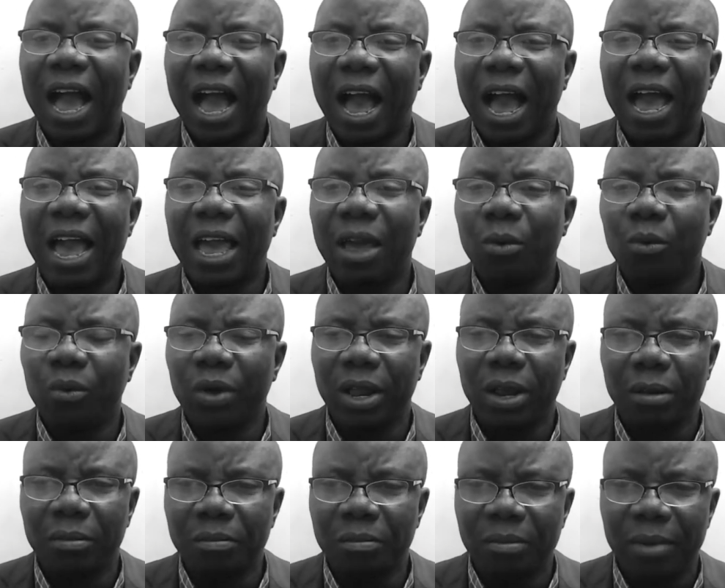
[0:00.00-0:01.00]
I
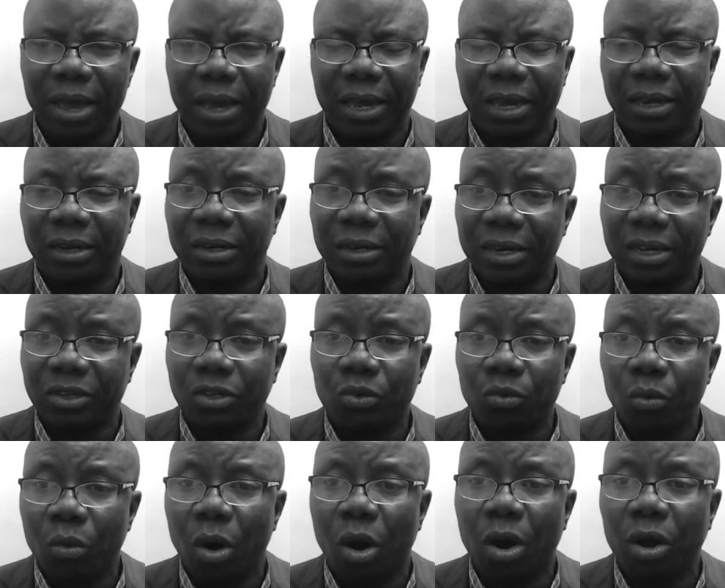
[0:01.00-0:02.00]
will make it. This
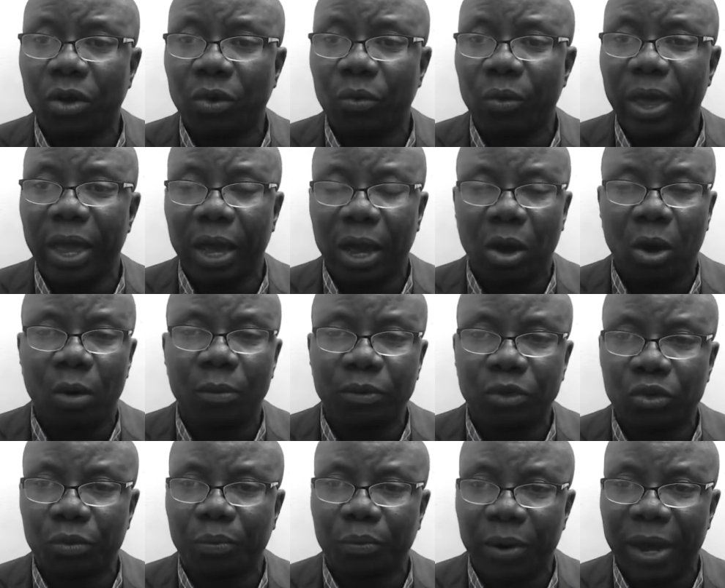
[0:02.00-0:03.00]
word will come
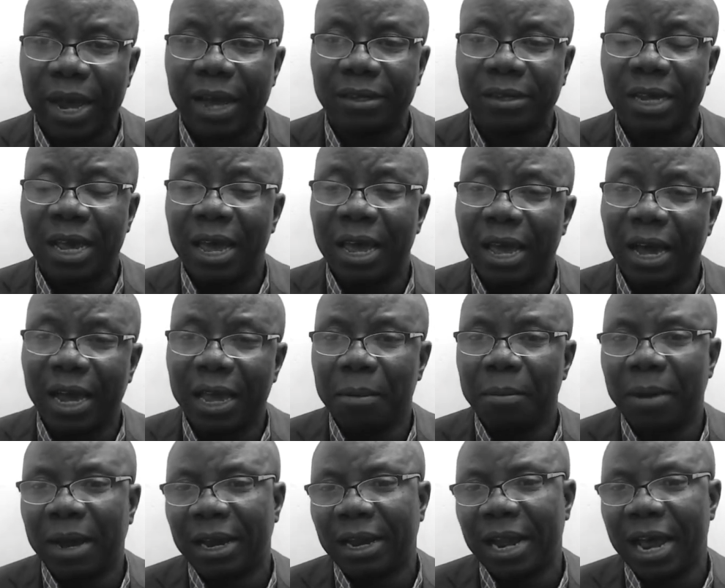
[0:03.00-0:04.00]
to pass
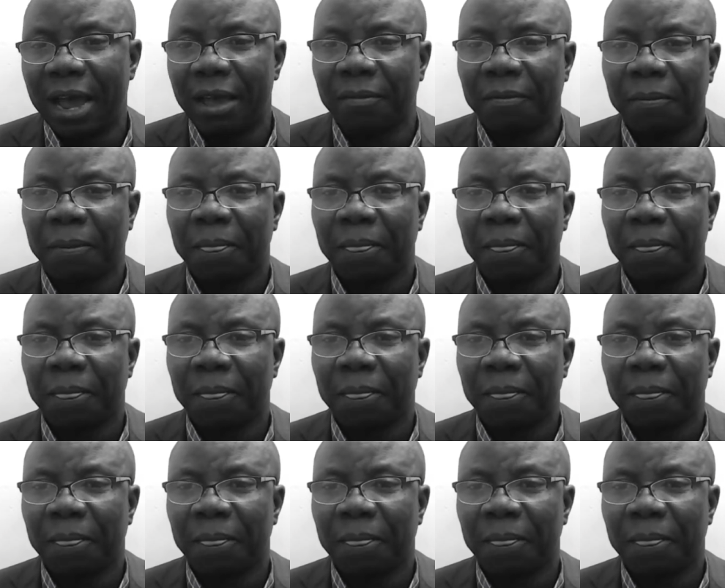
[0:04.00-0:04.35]
in my life.